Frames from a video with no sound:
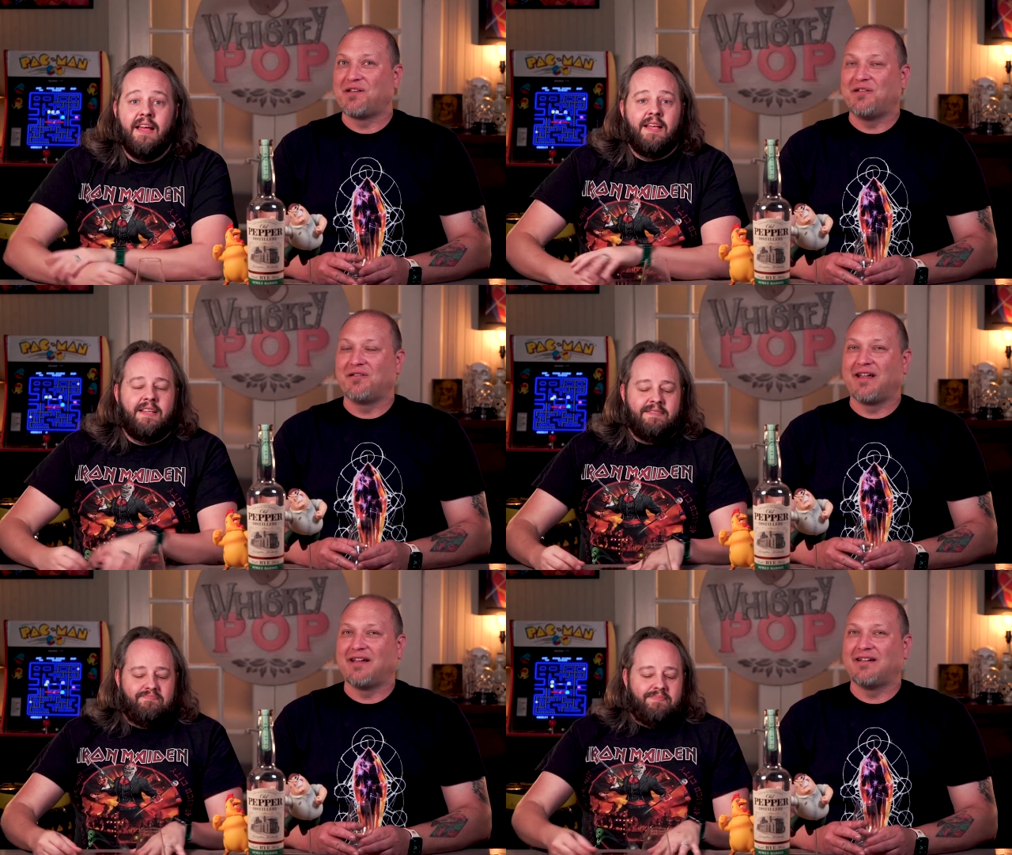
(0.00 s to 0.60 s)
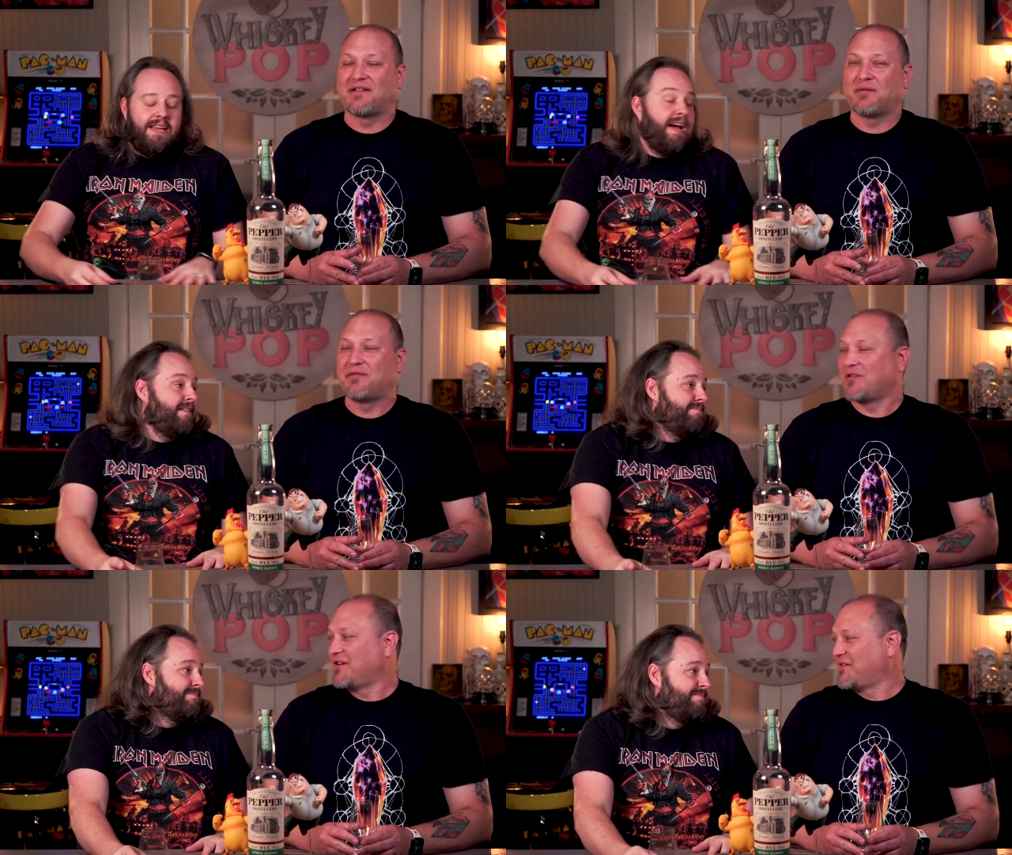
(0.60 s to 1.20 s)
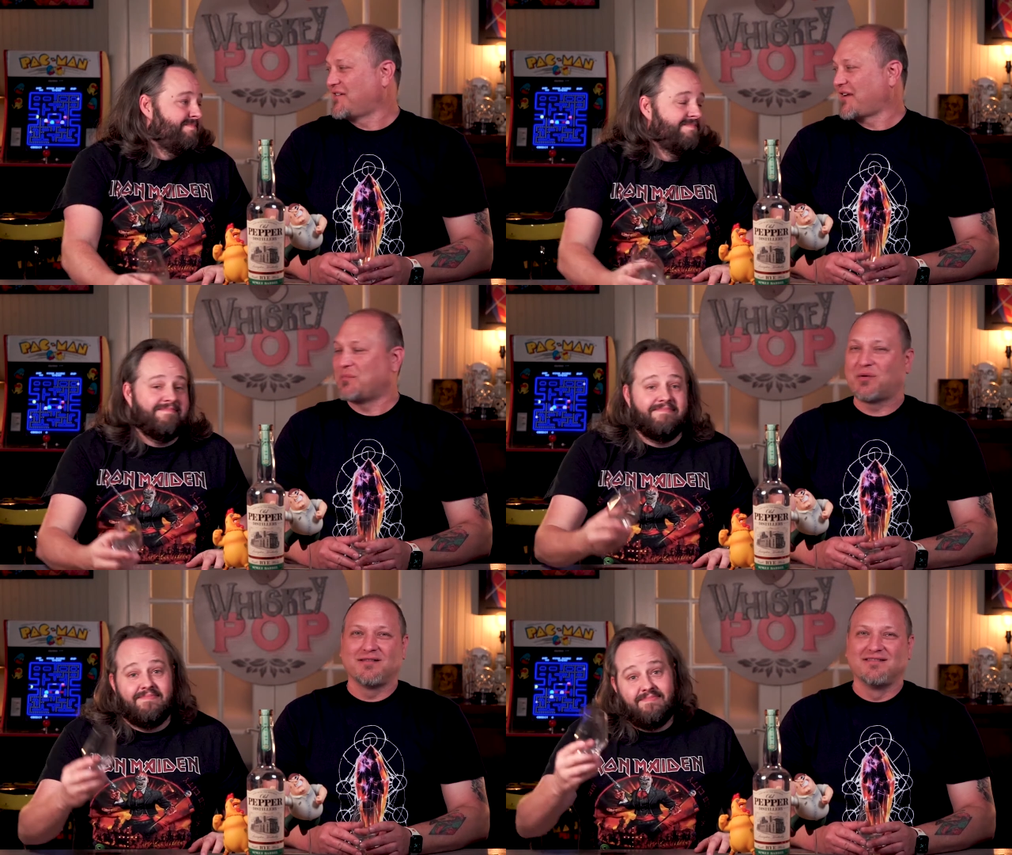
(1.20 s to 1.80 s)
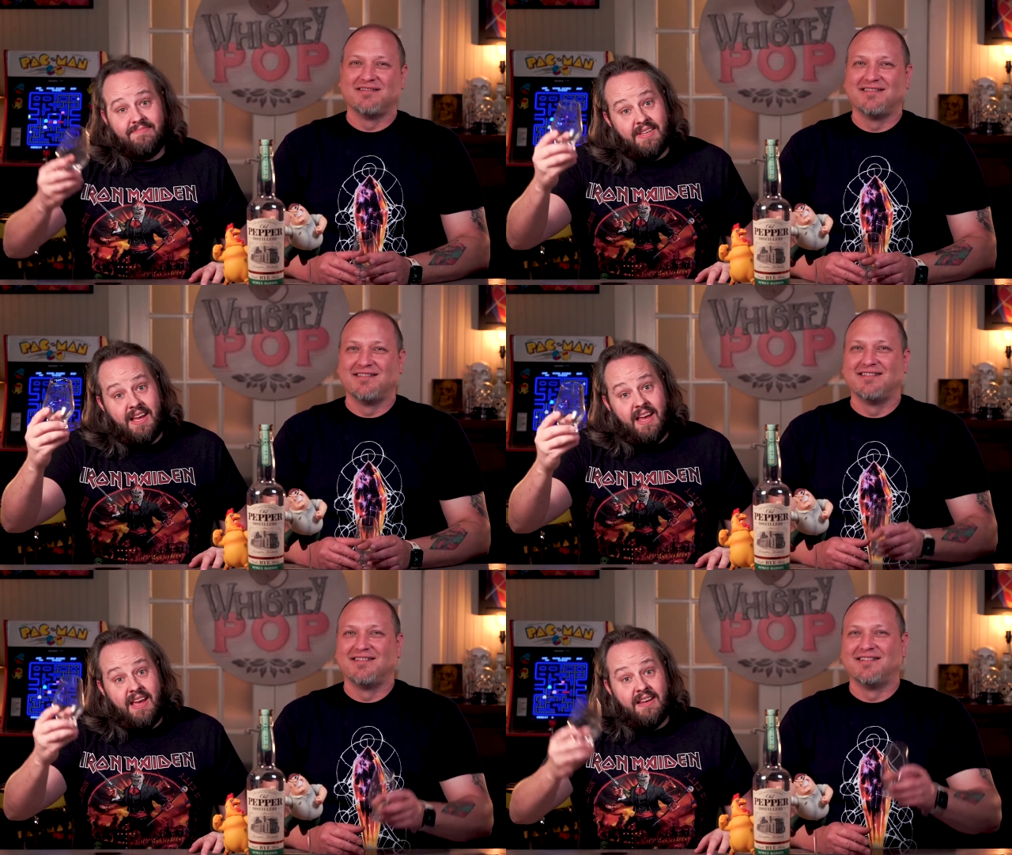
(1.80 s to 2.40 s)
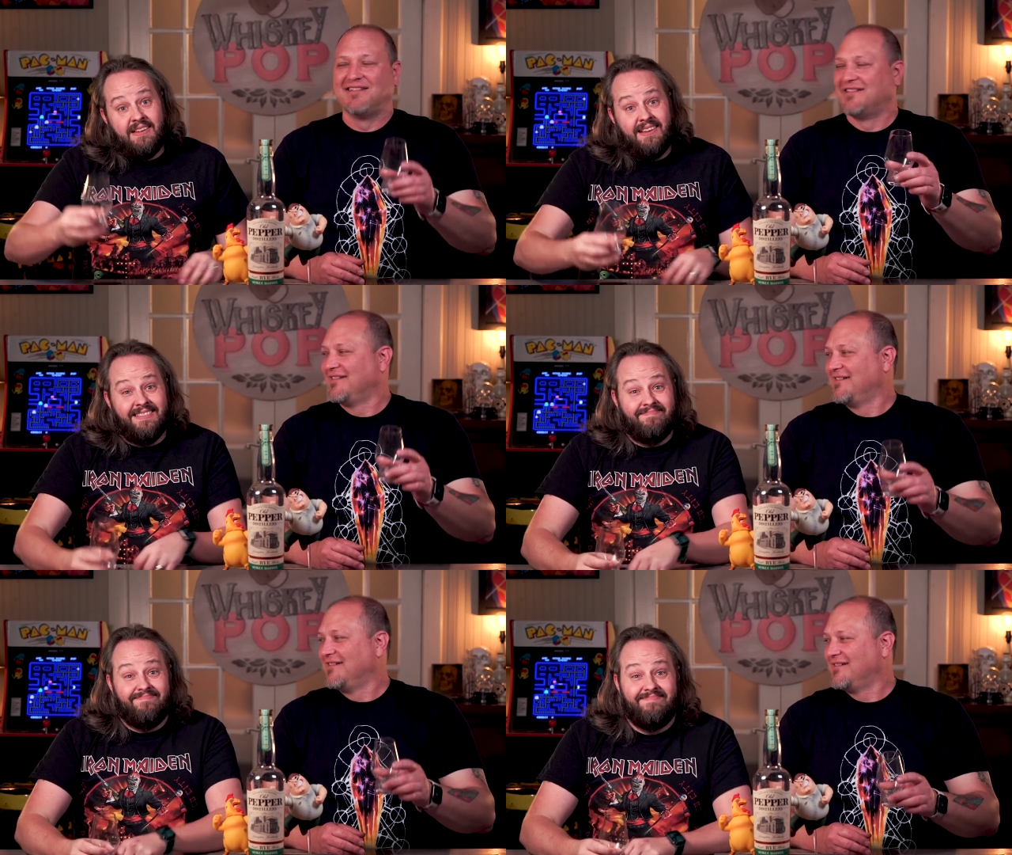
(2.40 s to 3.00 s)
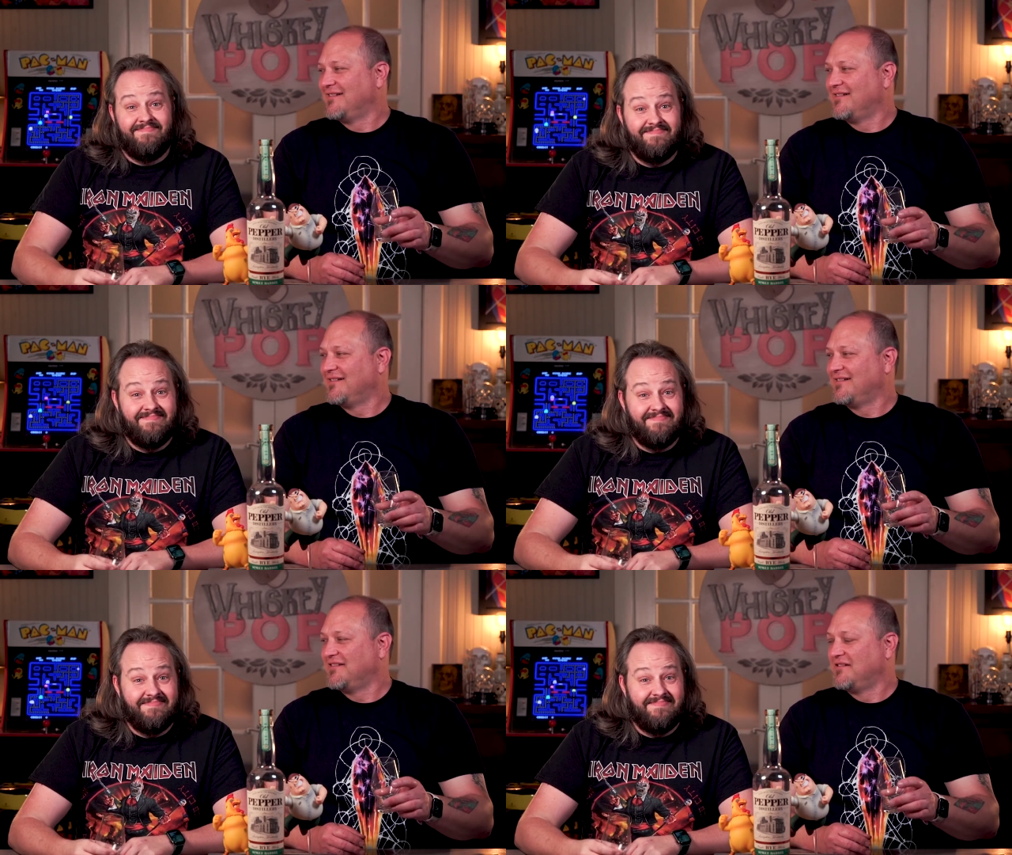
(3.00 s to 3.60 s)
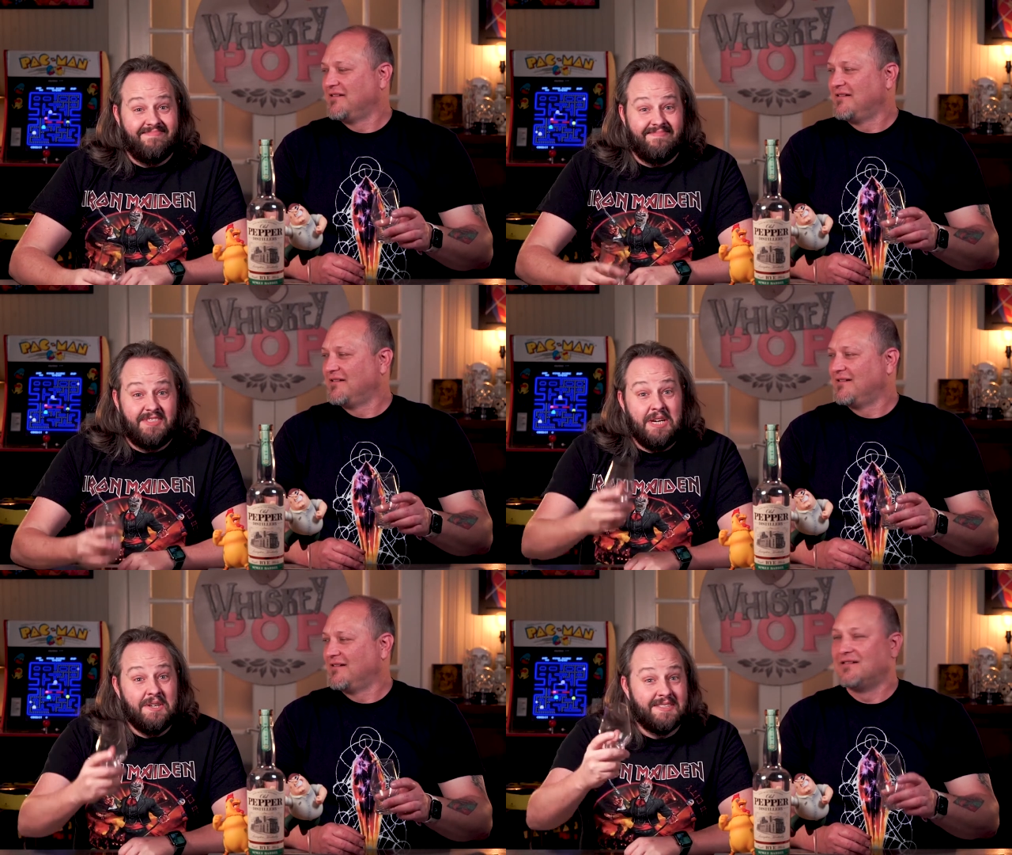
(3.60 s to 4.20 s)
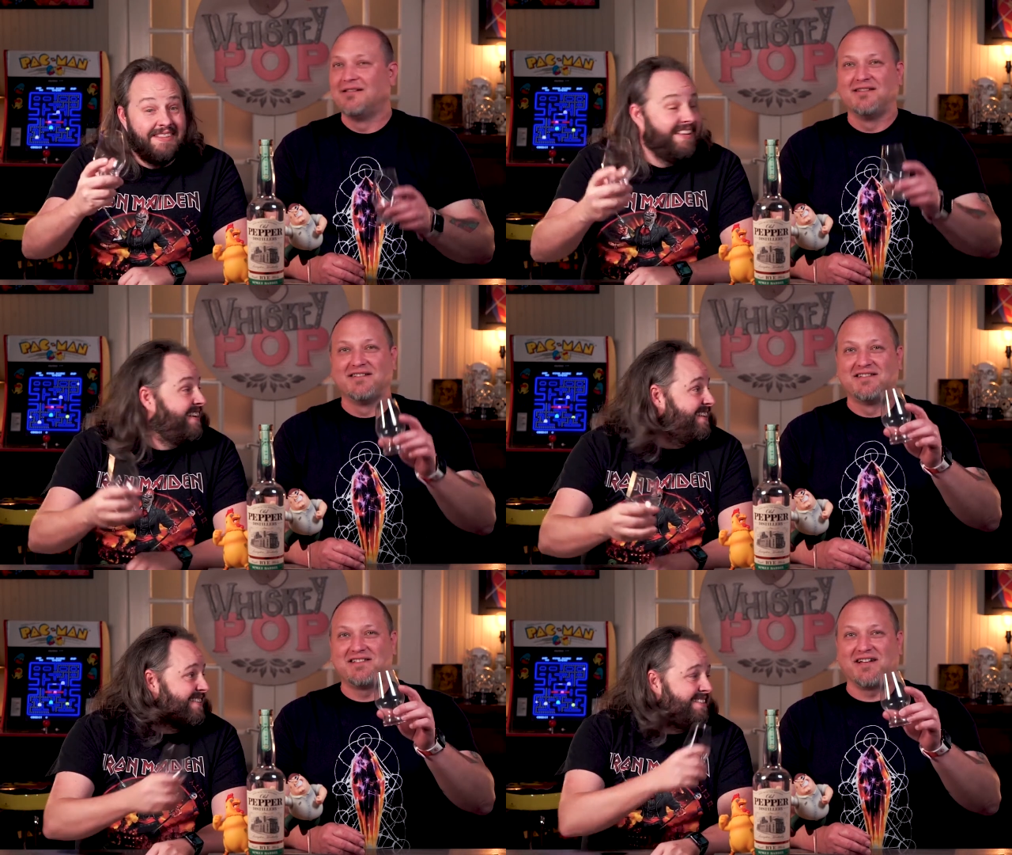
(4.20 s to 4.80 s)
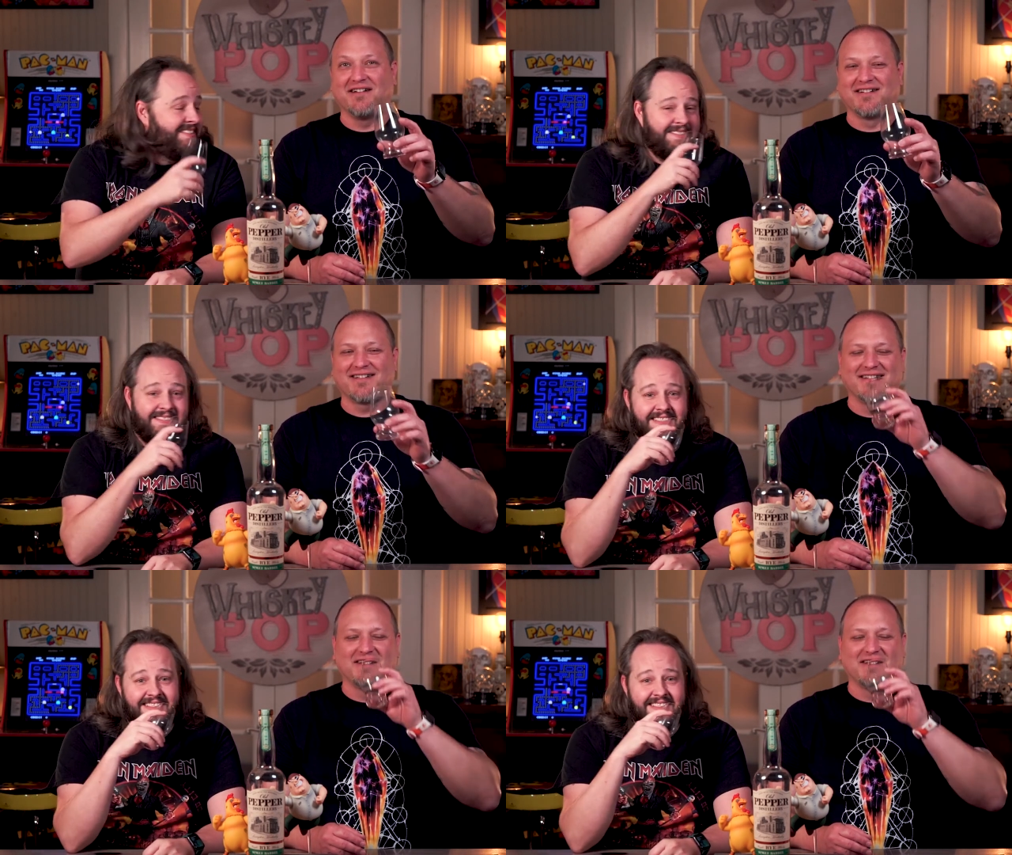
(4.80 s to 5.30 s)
Speaker 1: see you again next yeah. week for another second pour.
Speaker 2: And uh, cheers. cheers.